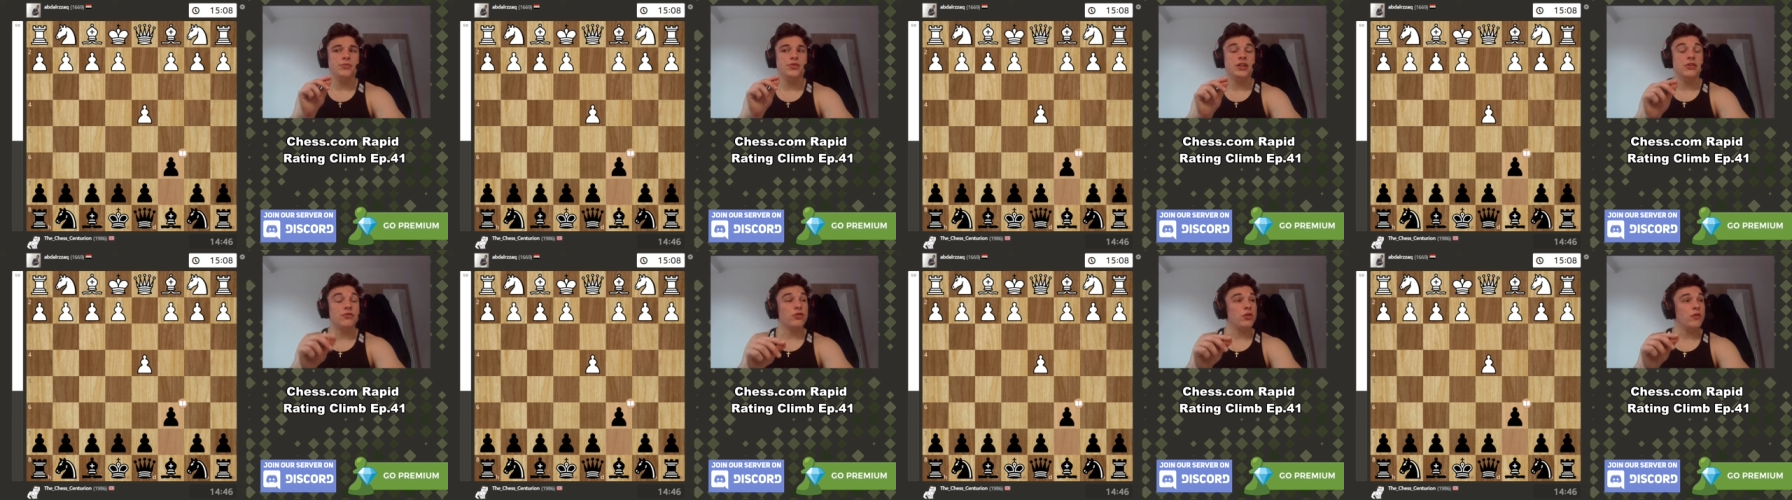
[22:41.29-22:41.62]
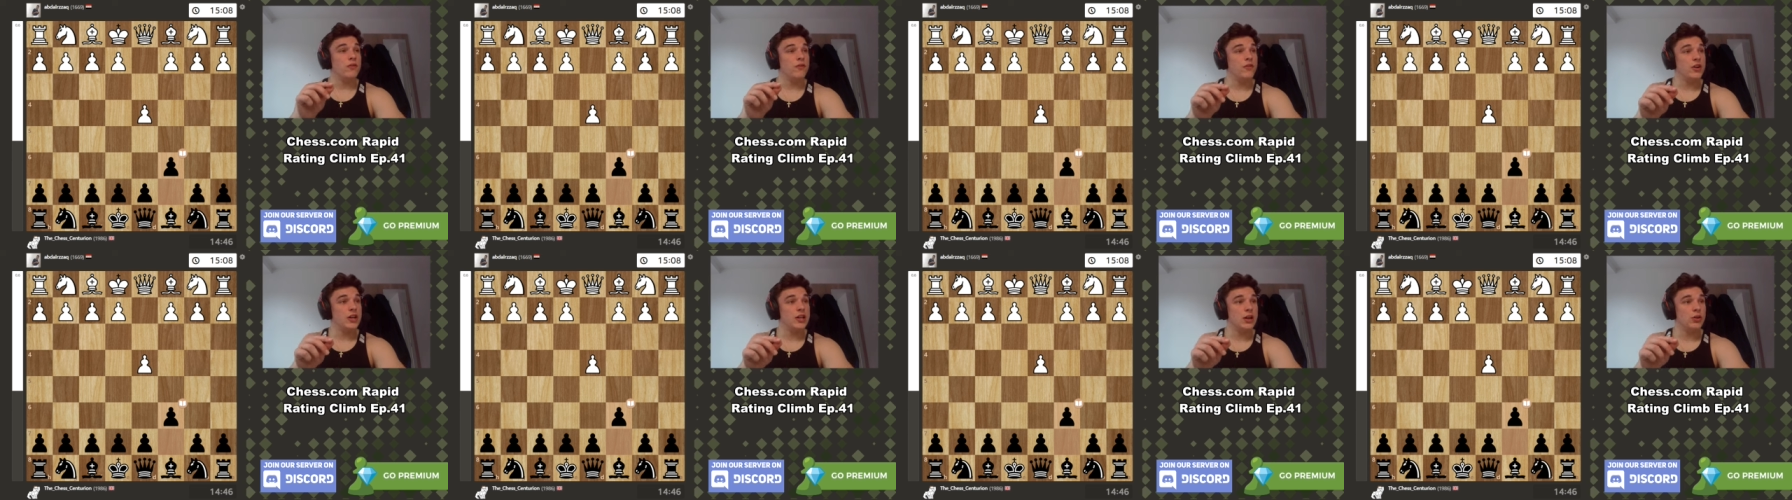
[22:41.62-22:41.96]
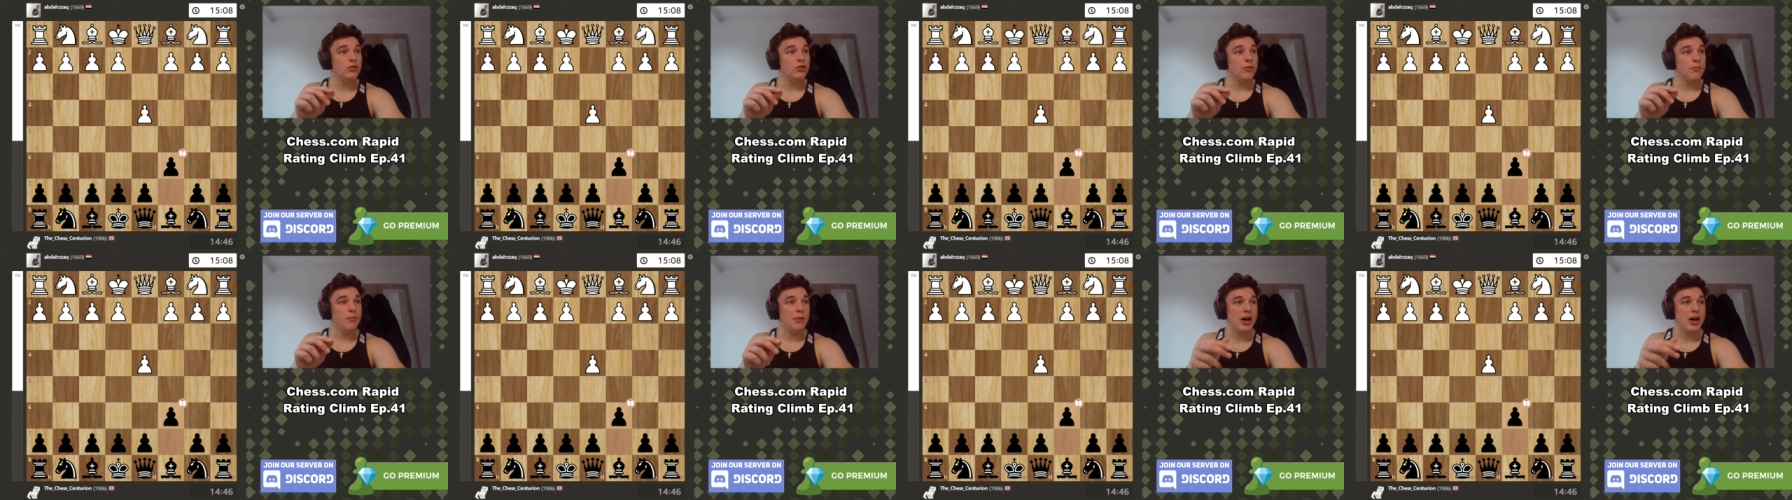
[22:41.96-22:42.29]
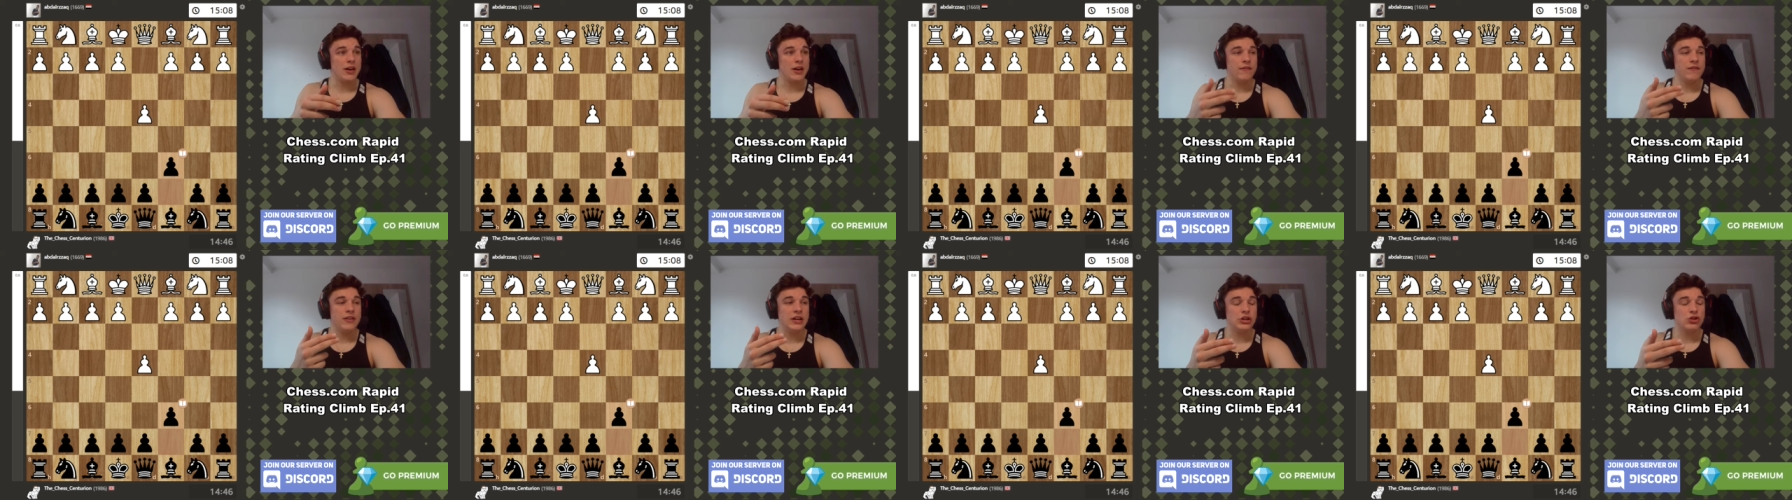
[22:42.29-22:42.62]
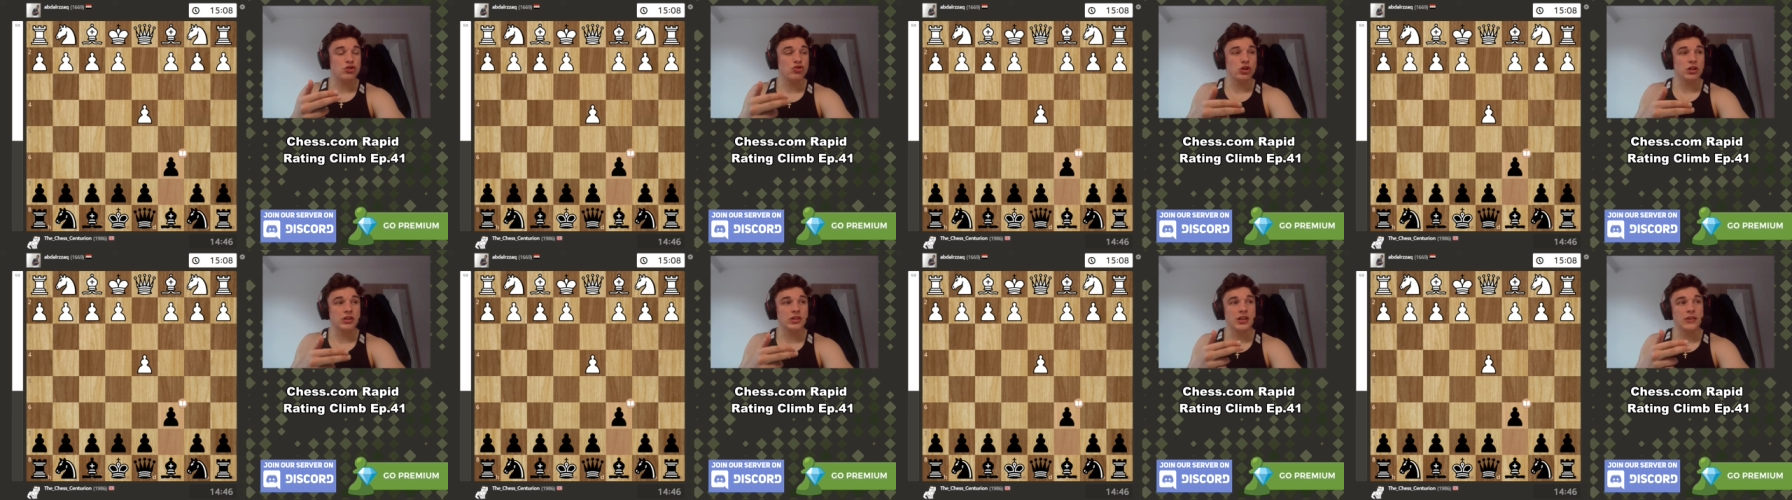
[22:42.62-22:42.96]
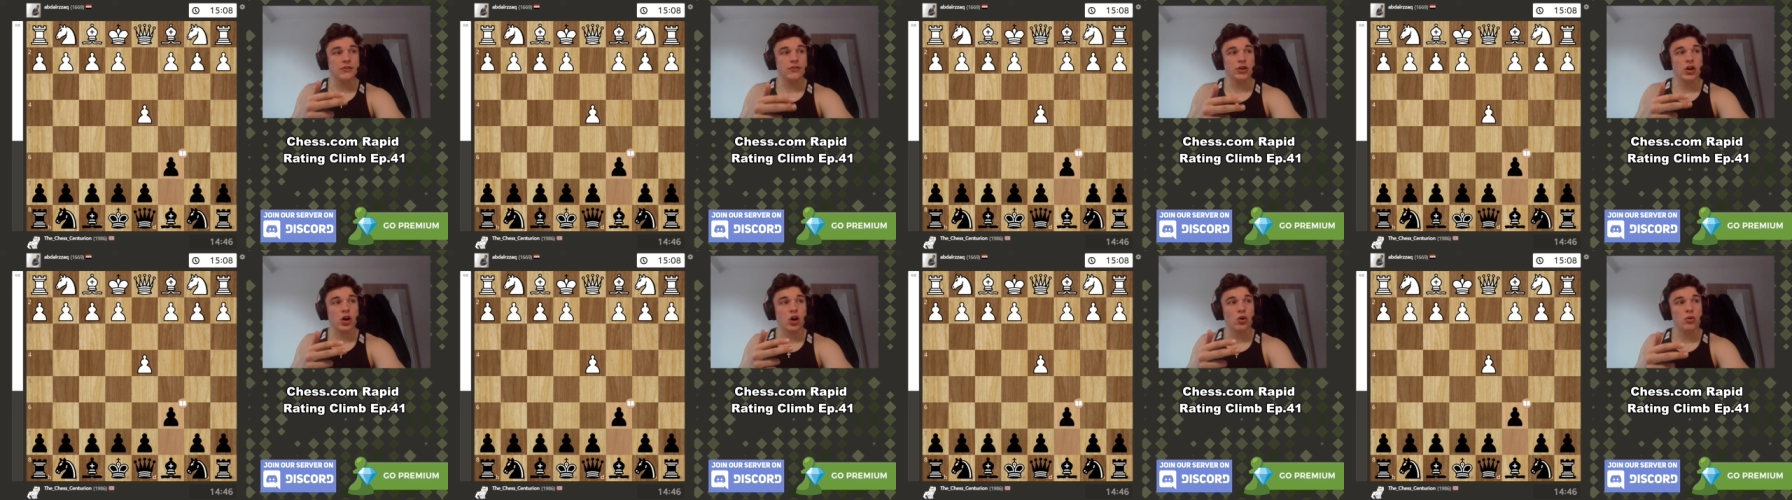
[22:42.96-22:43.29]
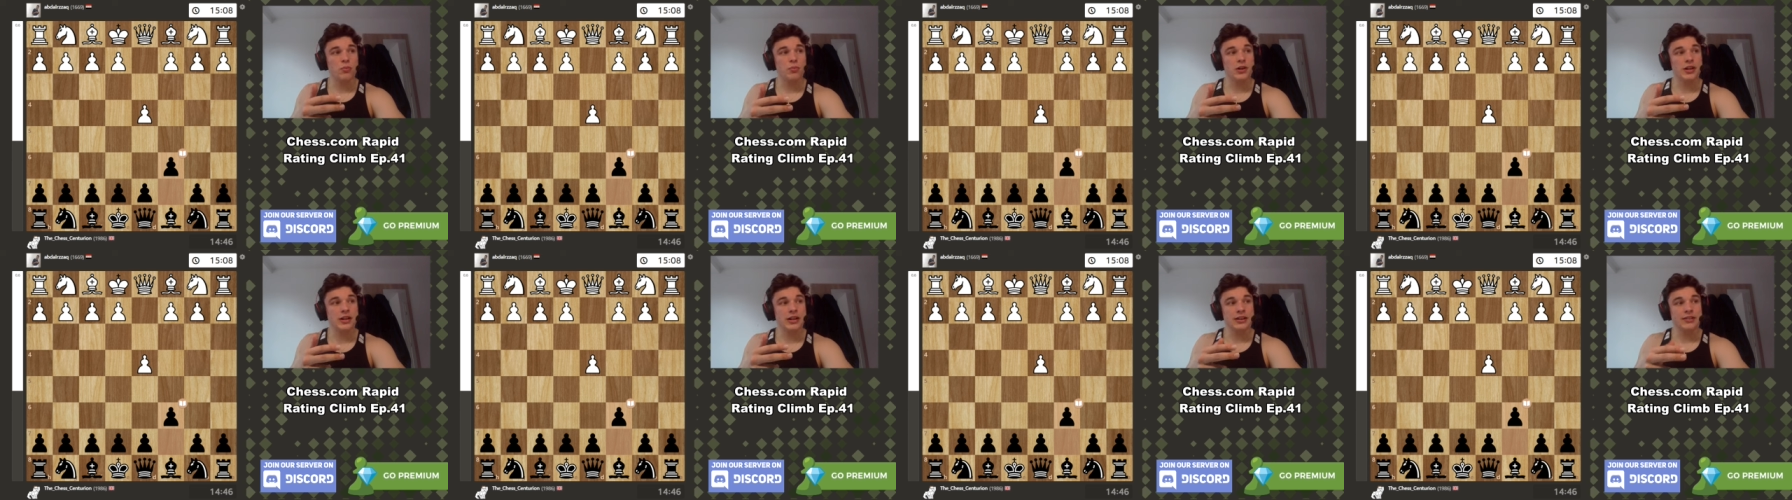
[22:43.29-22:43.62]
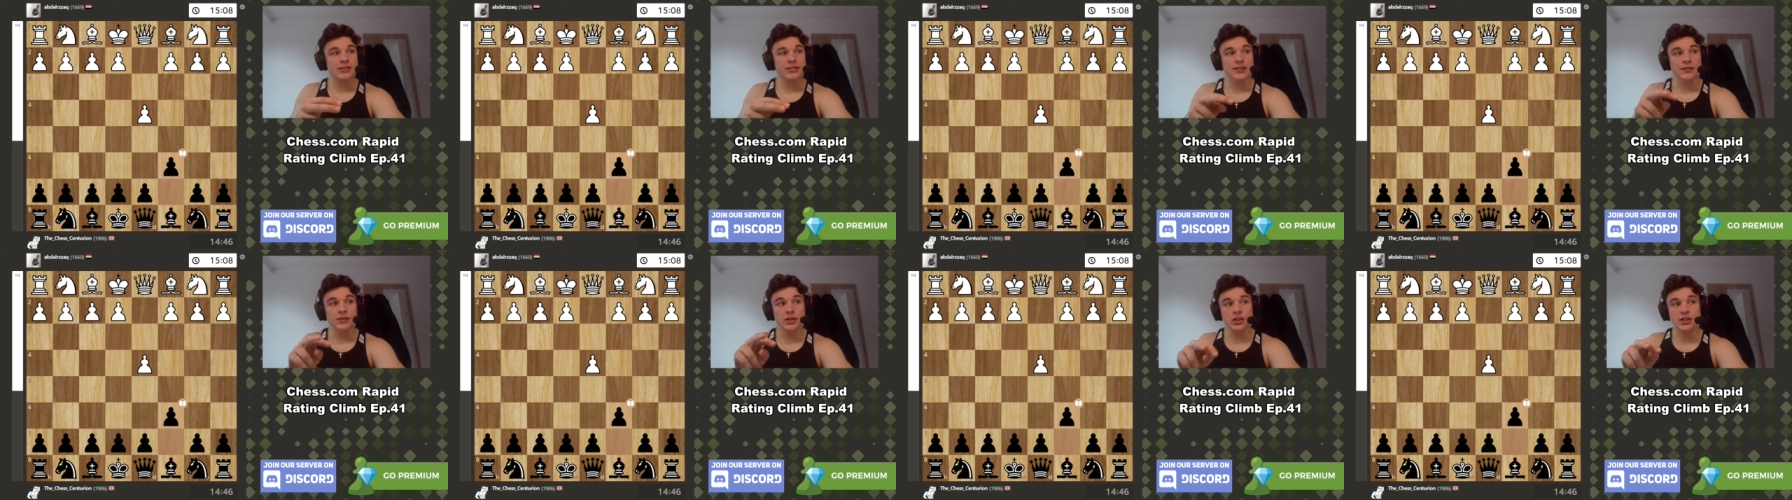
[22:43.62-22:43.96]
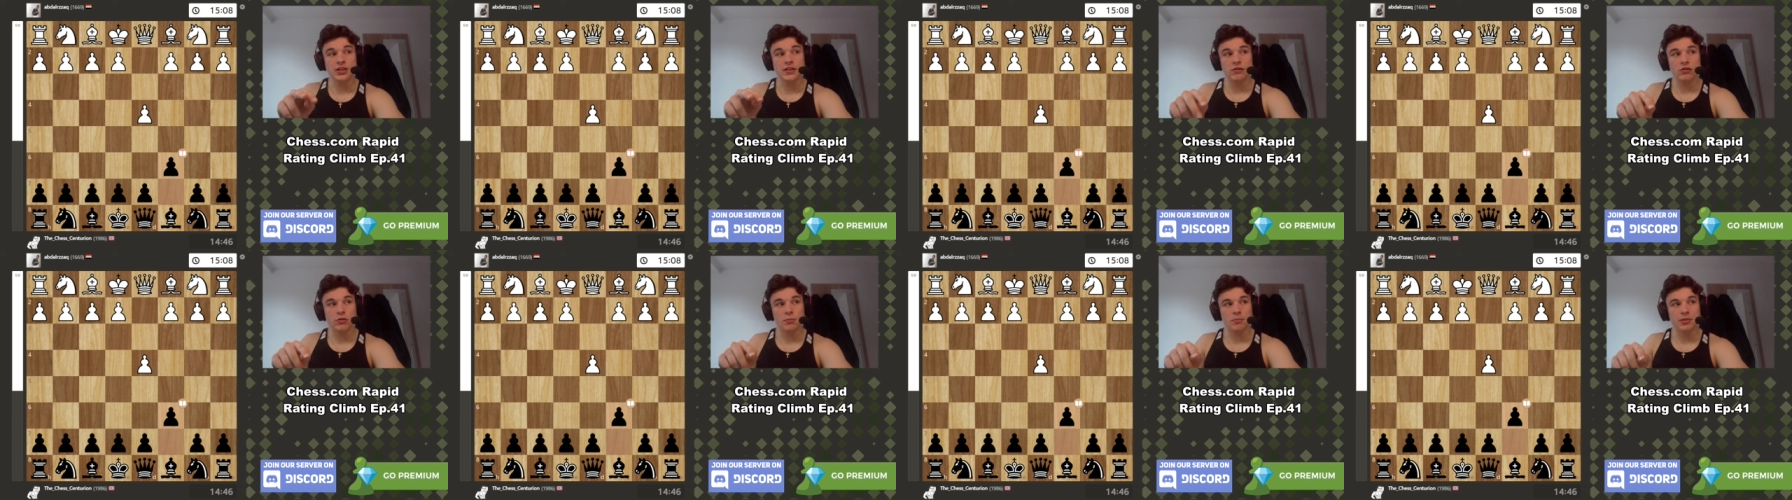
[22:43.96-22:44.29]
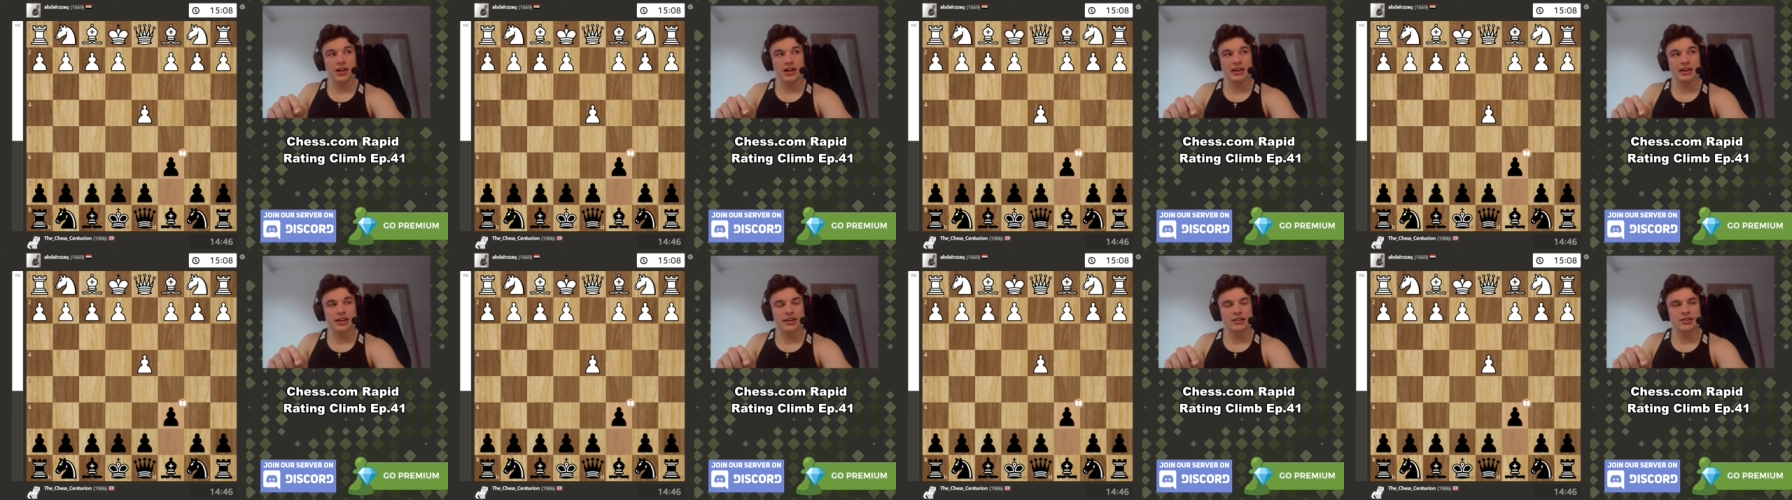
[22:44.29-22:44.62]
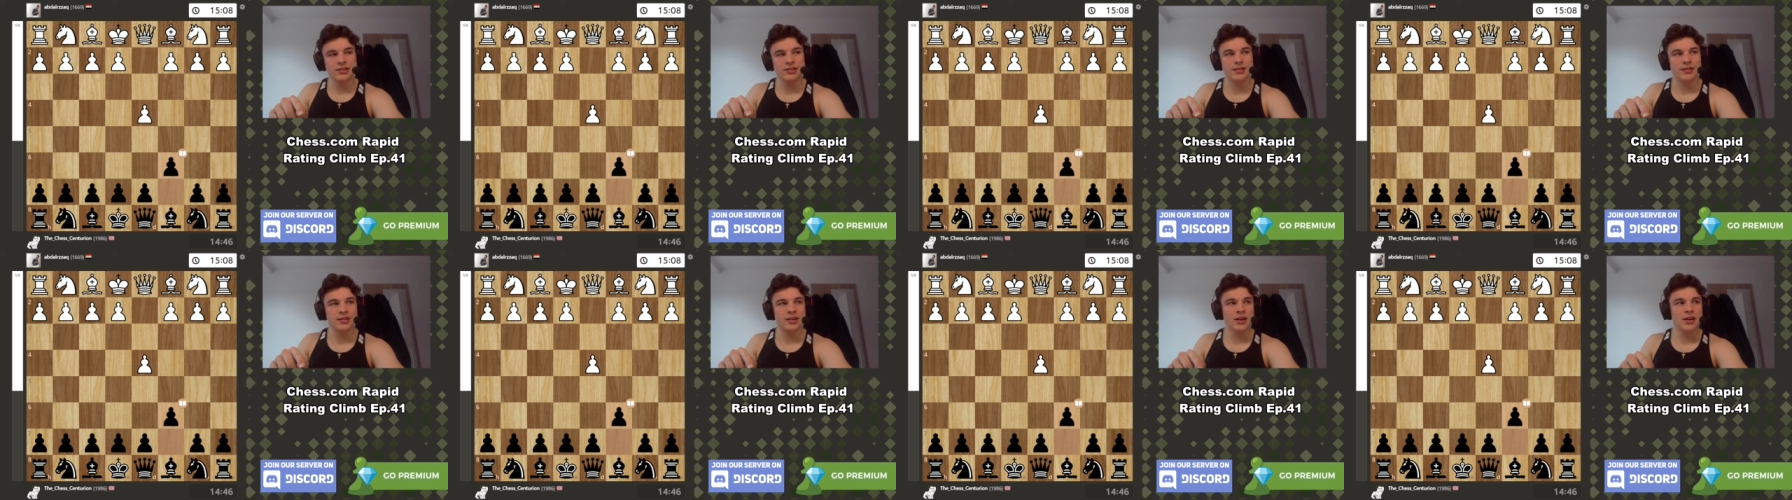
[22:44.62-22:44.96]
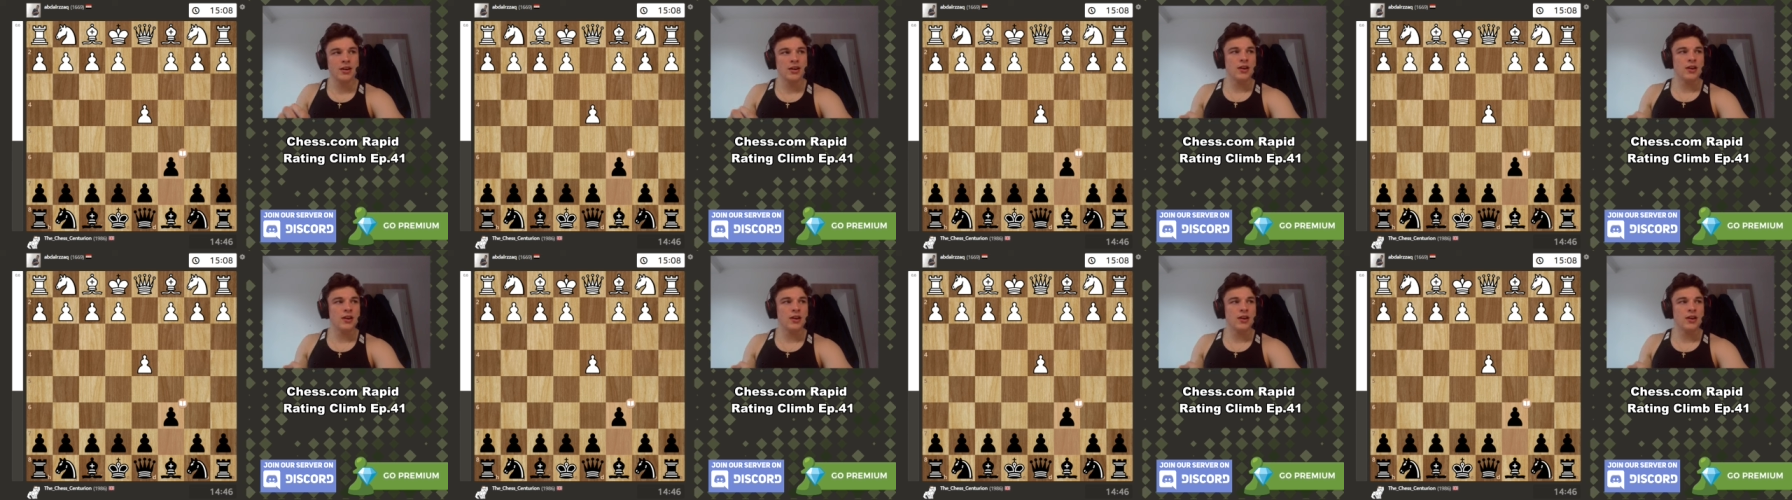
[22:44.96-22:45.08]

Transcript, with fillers: different videos of mine featuring different openings into different playlists.